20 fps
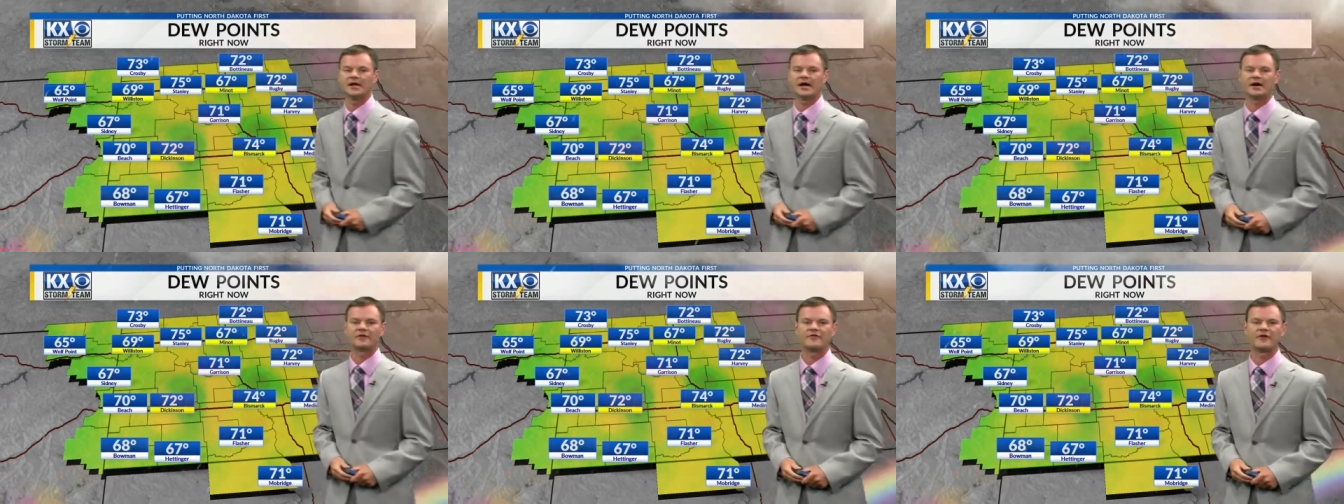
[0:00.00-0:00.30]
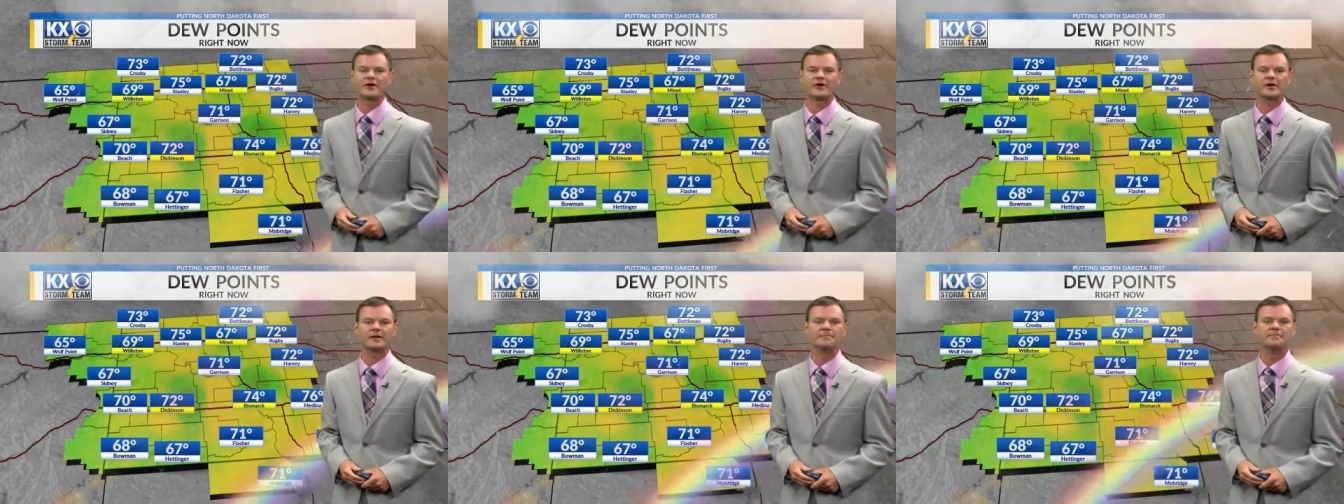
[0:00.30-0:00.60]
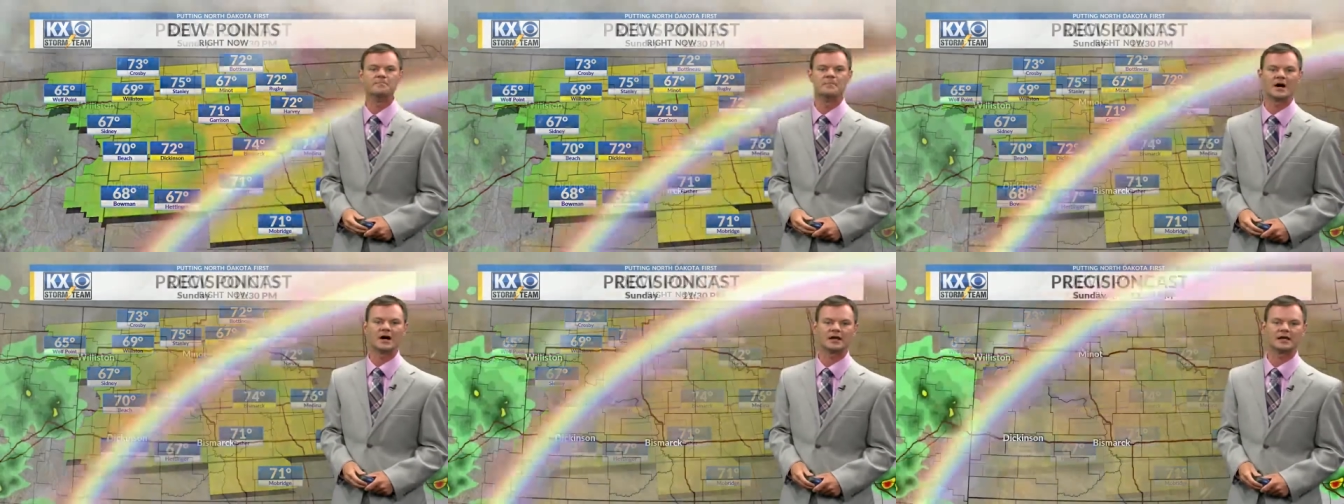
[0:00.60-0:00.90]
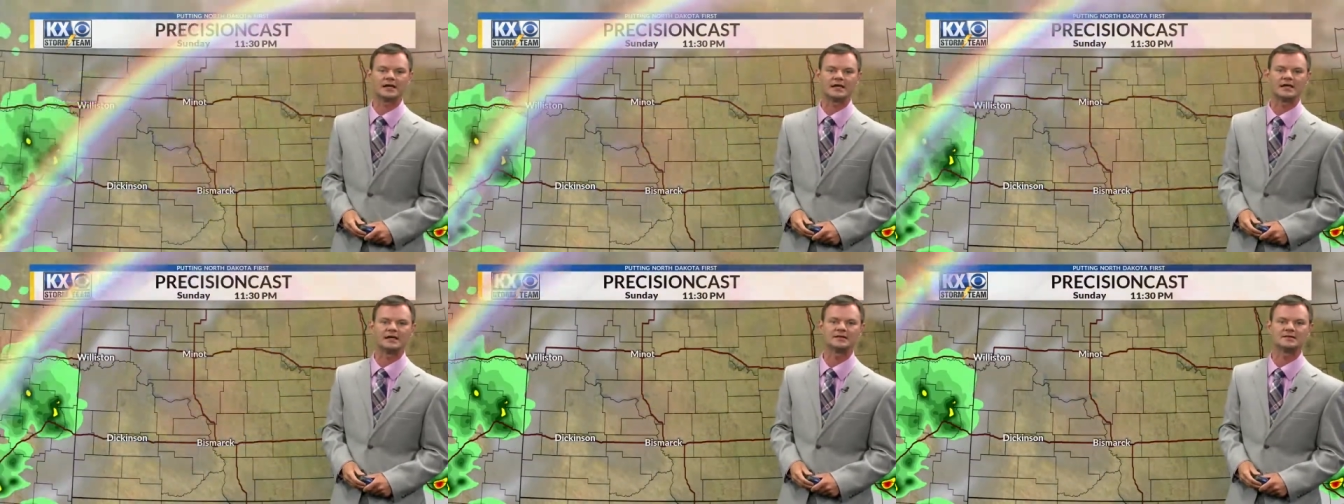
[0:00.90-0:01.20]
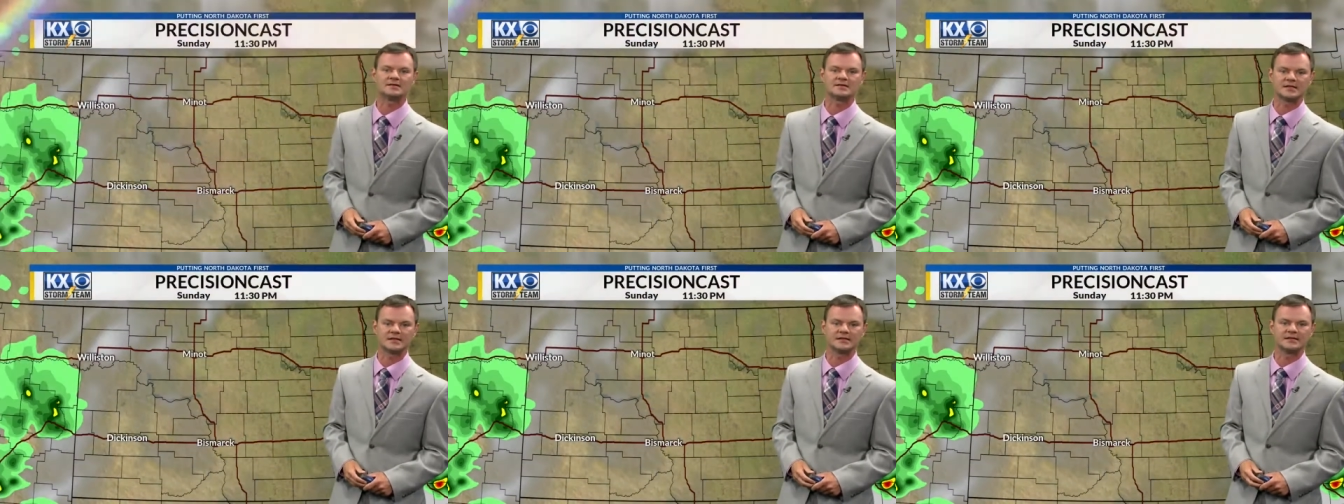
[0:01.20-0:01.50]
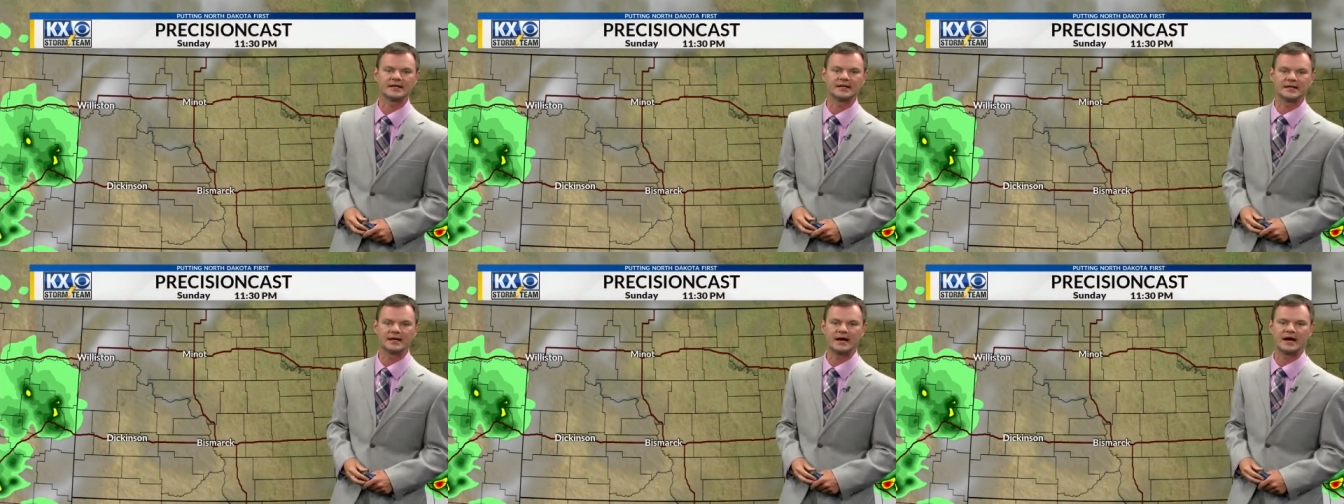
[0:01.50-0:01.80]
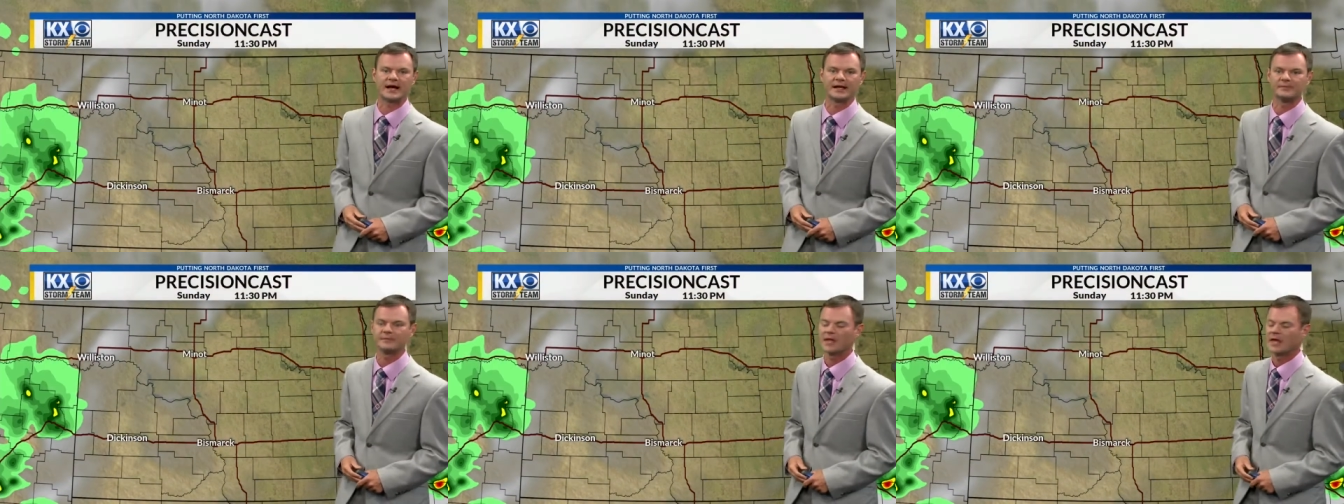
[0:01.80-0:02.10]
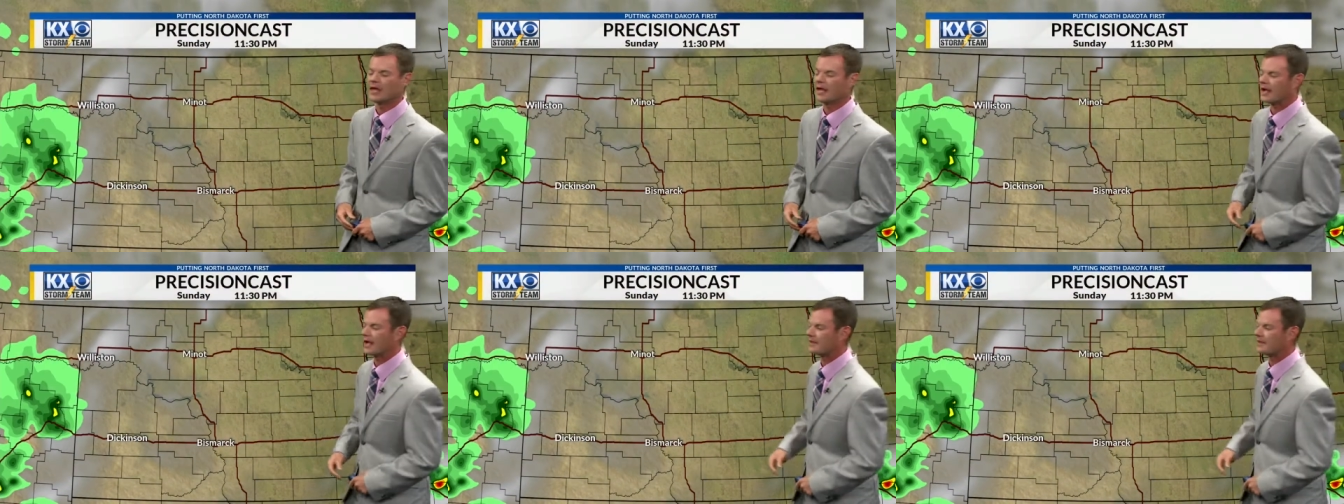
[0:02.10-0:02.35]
A very muggy Sunday night.